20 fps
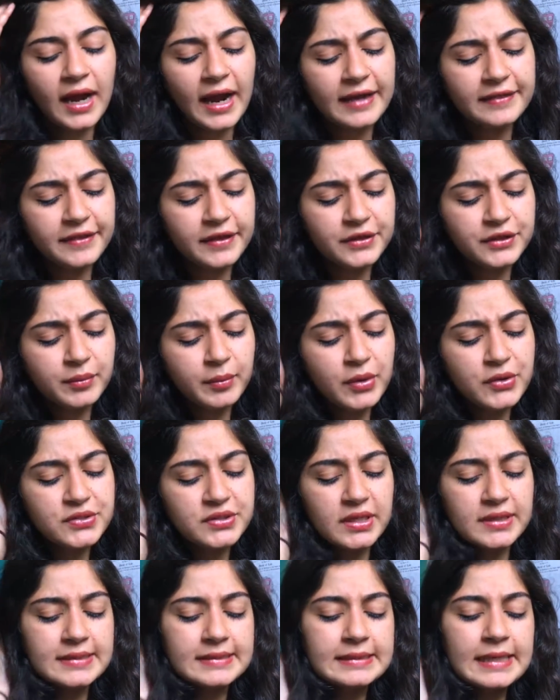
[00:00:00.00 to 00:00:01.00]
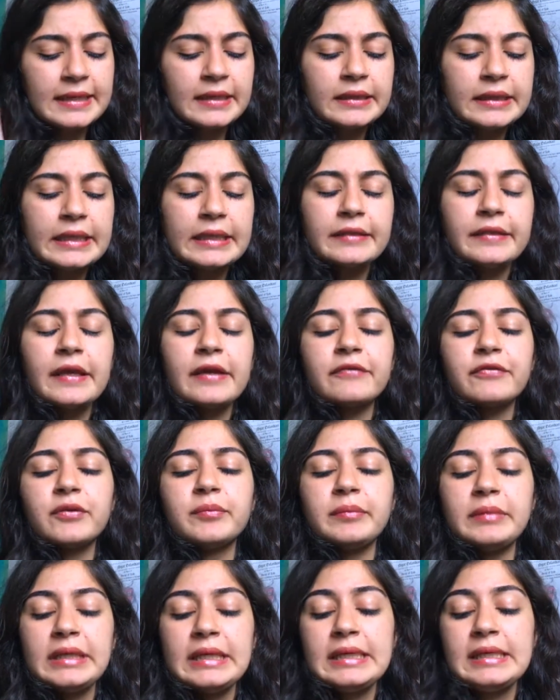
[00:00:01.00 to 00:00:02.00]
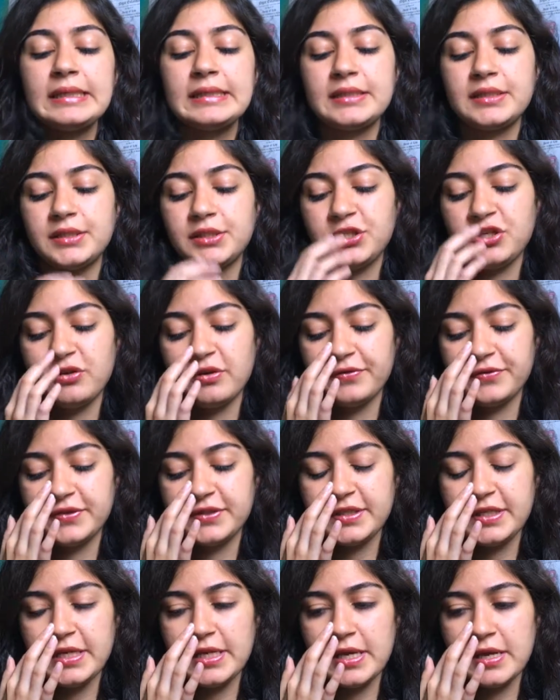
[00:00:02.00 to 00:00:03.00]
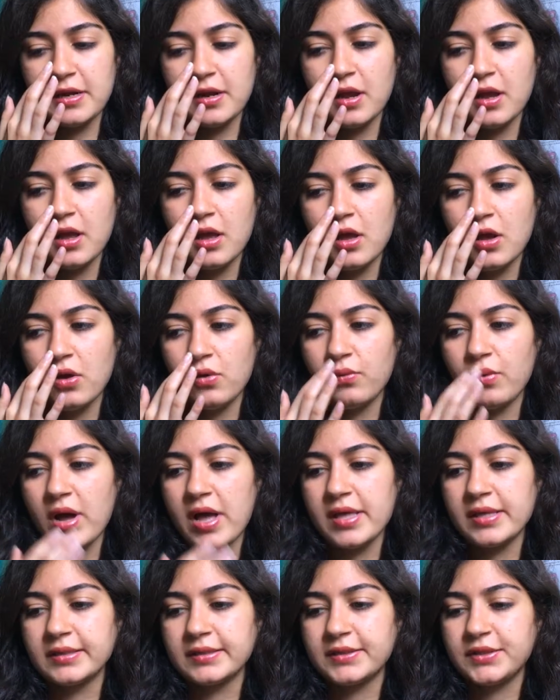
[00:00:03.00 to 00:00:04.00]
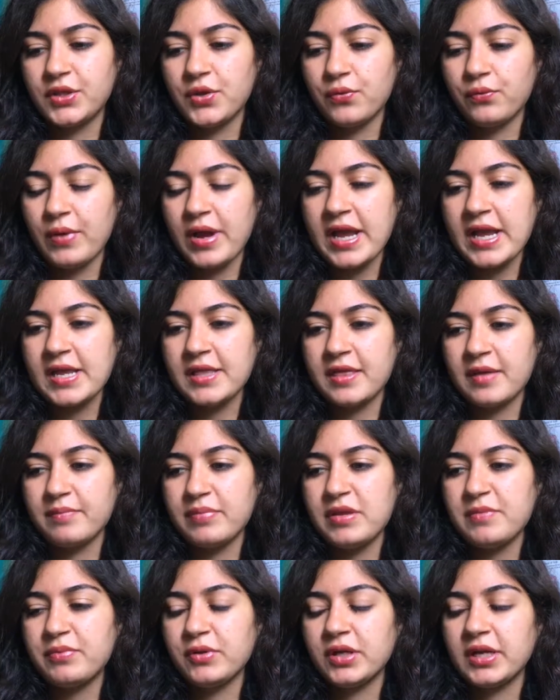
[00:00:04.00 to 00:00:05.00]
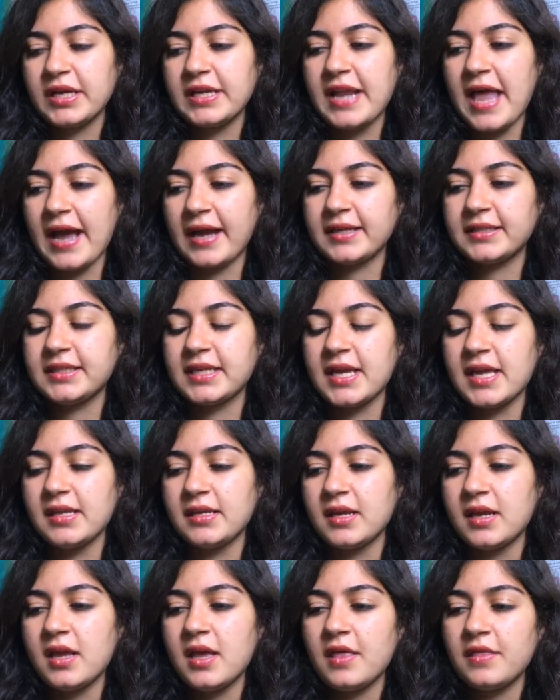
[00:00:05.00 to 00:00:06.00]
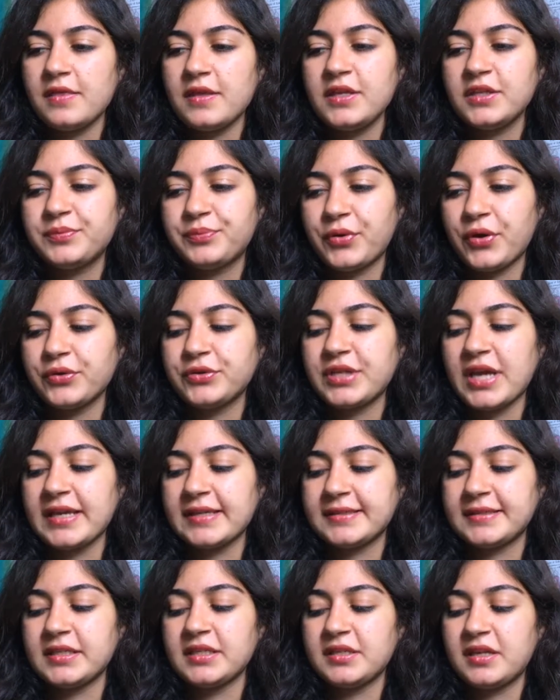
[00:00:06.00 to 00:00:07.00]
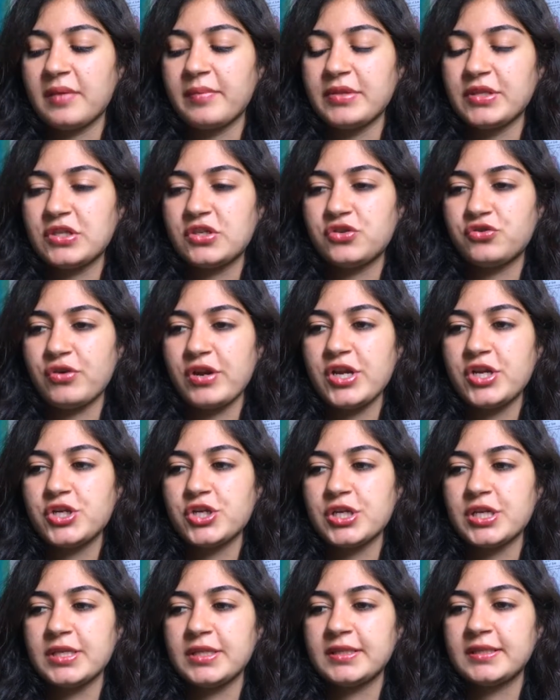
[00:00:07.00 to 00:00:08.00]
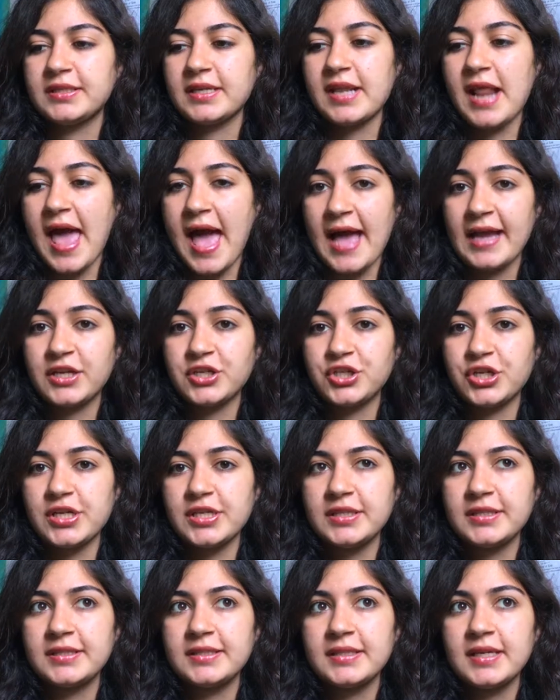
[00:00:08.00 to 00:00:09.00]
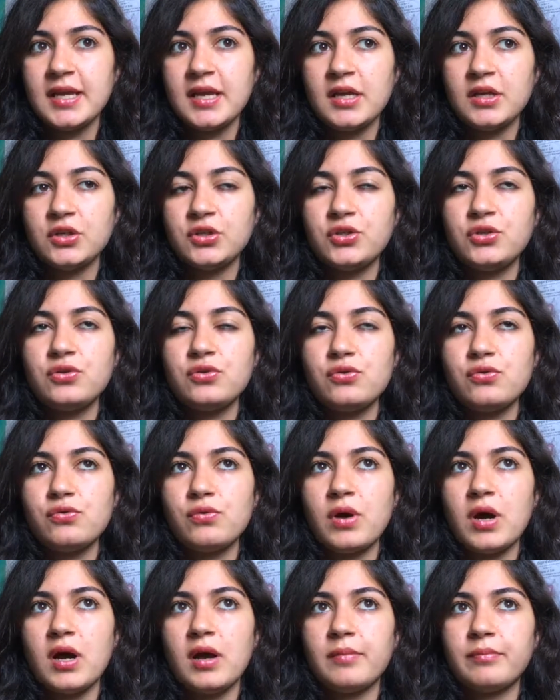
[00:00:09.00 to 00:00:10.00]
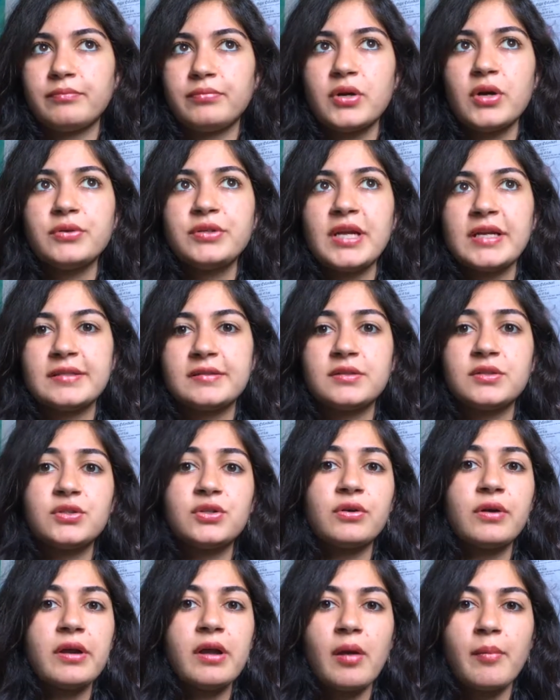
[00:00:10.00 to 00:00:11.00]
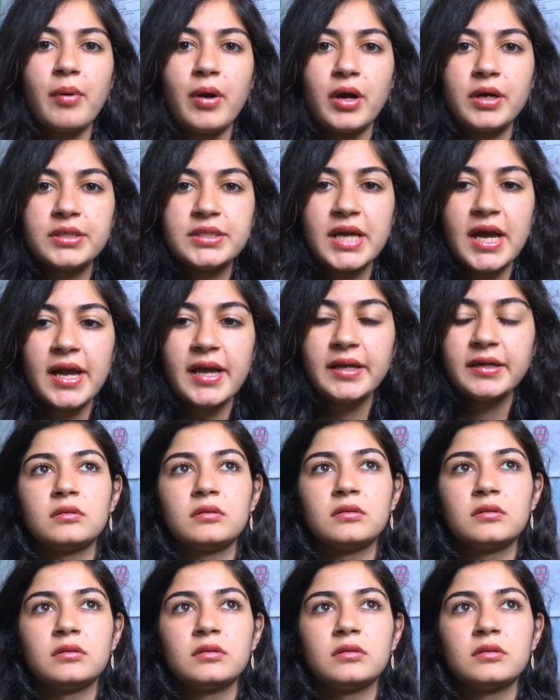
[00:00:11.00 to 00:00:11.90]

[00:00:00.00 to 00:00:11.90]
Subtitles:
I think the most unsettling thing for me to have seen was the way that people connected these protests and demonstrations and actions to protests during apartheid.